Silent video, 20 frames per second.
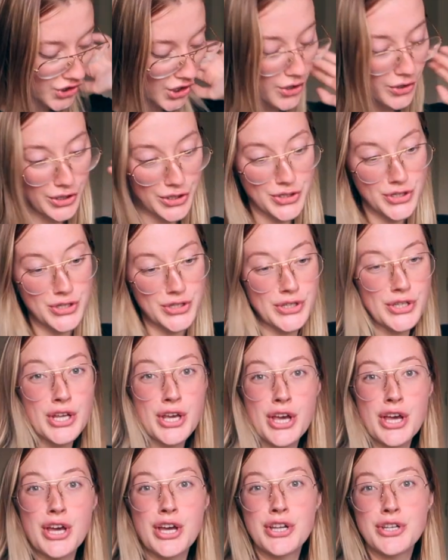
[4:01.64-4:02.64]
So let's just
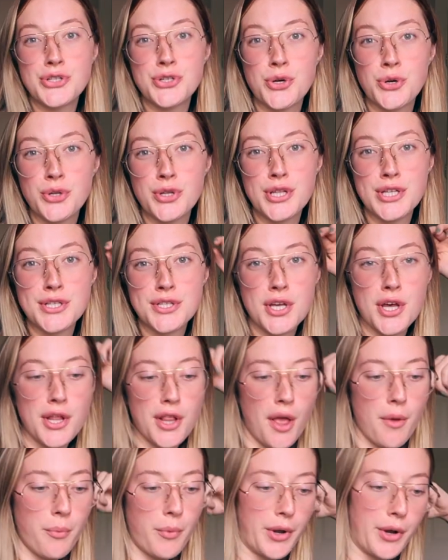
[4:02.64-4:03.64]
total this
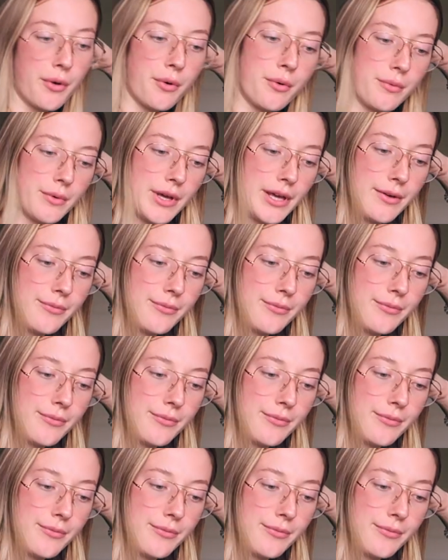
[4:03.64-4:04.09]
all up, why don't